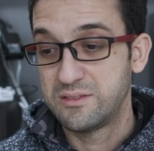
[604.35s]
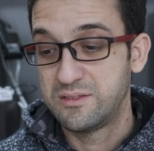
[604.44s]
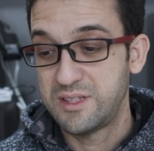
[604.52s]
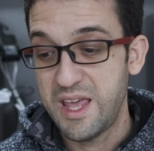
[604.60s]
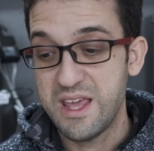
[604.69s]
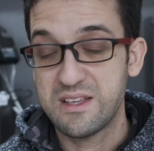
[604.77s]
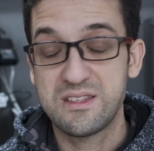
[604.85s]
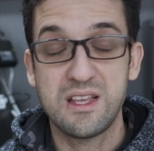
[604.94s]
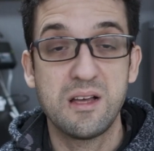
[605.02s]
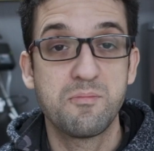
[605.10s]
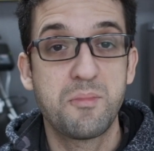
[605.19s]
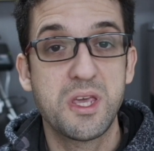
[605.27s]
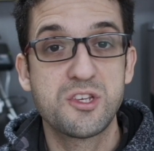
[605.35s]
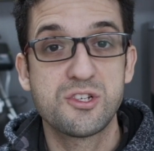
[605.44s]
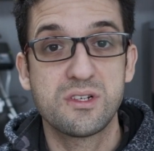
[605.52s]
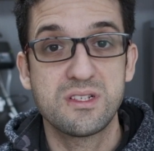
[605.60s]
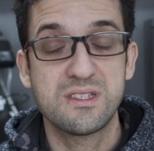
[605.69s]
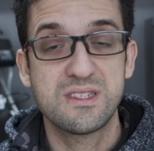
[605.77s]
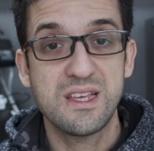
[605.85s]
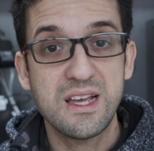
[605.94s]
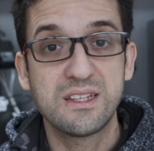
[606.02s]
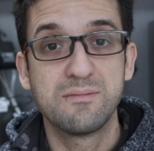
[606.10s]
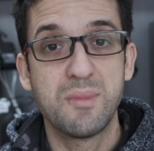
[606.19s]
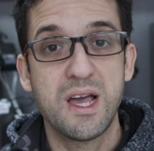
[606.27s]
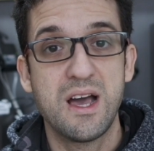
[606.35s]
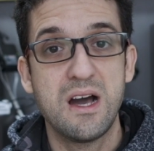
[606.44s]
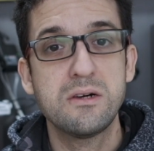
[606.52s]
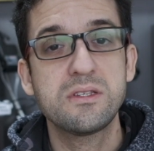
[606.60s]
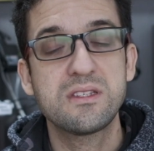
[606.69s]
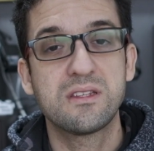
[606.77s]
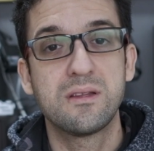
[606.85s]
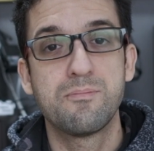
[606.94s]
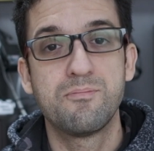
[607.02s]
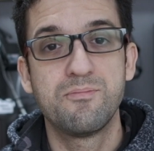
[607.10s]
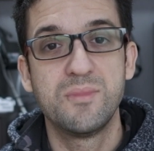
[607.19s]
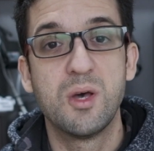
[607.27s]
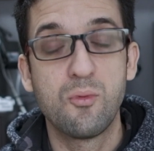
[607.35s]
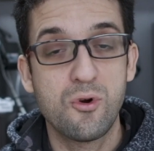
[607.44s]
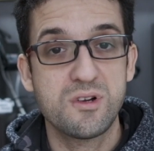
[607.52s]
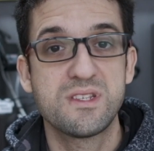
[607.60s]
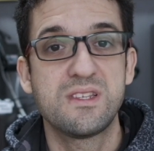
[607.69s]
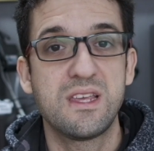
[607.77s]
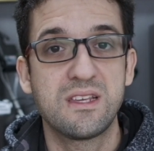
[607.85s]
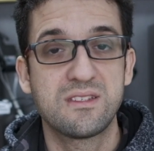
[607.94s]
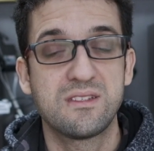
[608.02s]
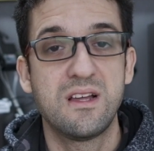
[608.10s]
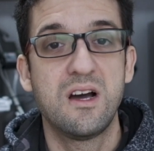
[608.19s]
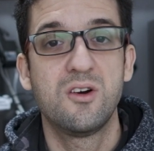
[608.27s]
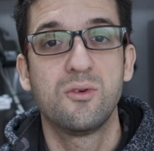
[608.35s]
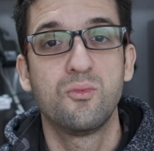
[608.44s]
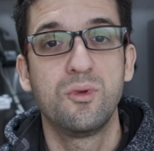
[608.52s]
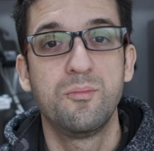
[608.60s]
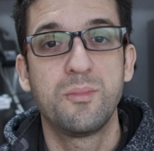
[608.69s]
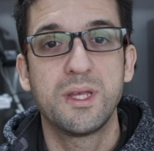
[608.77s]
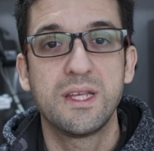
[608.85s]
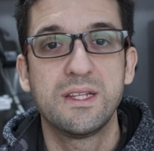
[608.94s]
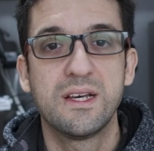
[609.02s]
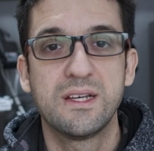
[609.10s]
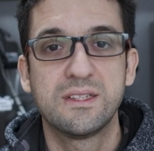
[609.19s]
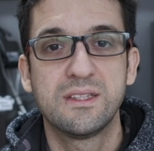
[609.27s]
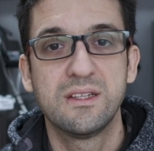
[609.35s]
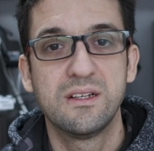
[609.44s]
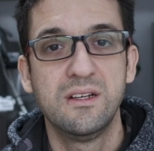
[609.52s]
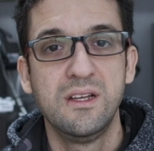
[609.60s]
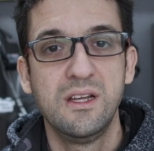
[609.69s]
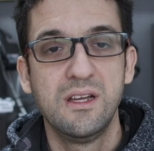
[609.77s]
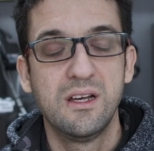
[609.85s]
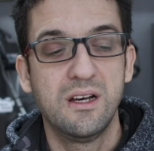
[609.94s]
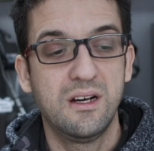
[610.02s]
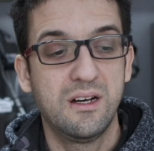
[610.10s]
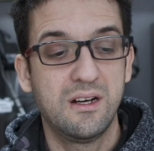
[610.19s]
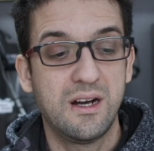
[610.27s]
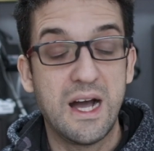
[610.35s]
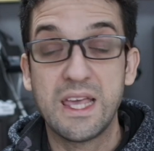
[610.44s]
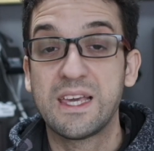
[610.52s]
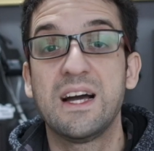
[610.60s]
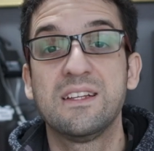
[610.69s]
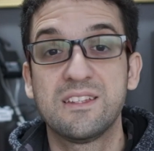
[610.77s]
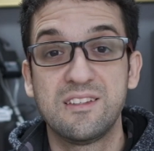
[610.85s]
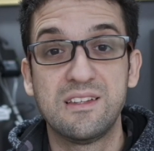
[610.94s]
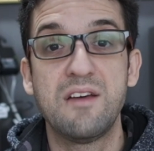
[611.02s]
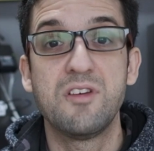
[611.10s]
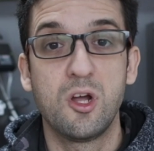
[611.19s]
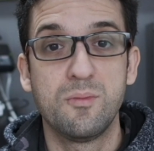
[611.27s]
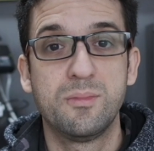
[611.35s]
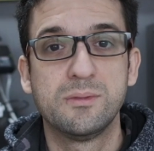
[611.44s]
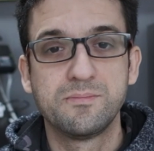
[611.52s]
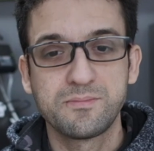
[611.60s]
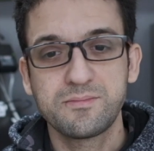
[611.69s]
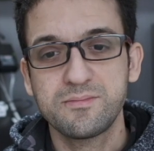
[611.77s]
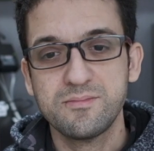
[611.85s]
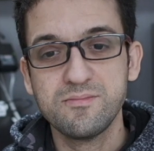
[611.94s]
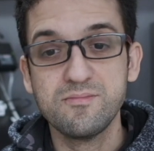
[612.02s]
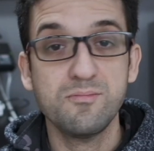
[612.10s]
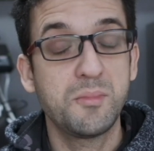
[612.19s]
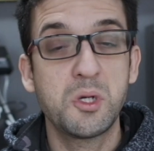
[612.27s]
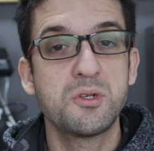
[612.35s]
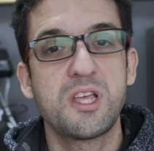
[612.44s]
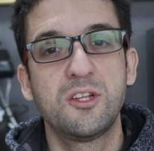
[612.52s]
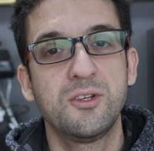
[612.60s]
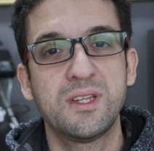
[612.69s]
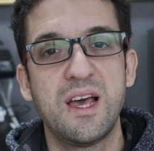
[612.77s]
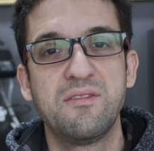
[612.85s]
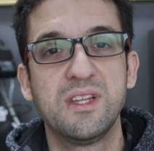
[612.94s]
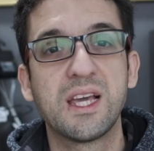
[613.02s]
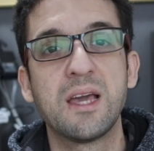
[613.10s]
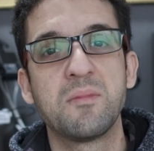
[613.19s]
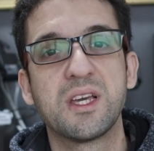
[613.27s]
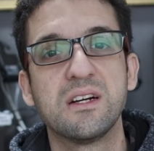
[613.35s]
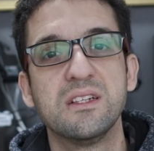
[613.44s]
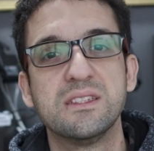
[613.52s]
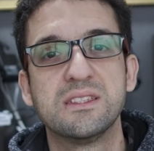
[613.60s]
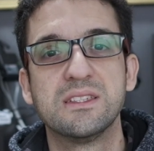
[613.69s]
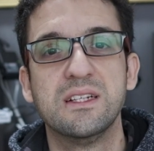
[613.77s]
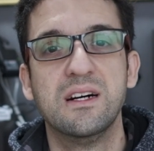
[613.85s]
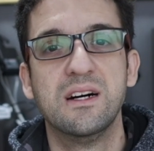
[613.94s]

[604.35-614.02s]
take some picture inside my house. The worst things now would be that I can't develop because I don't have the chemicals